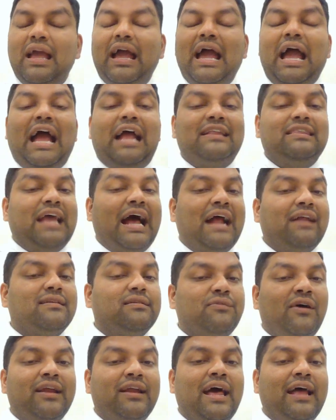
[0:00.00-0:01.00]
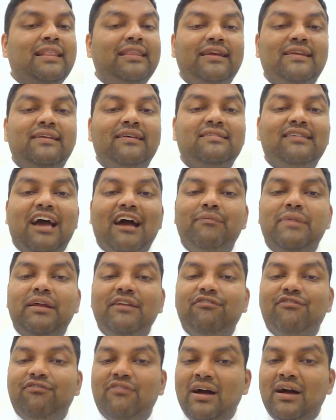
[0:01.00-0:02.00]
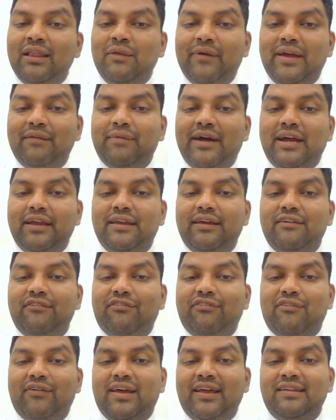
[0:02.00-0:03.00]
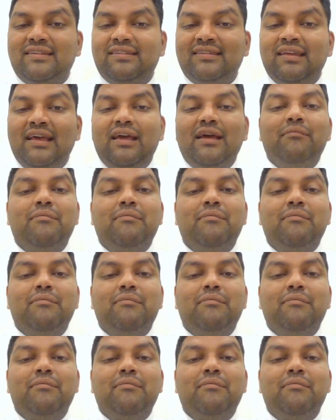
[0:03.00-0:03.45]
And that's what our leaders have been following, my dear friends,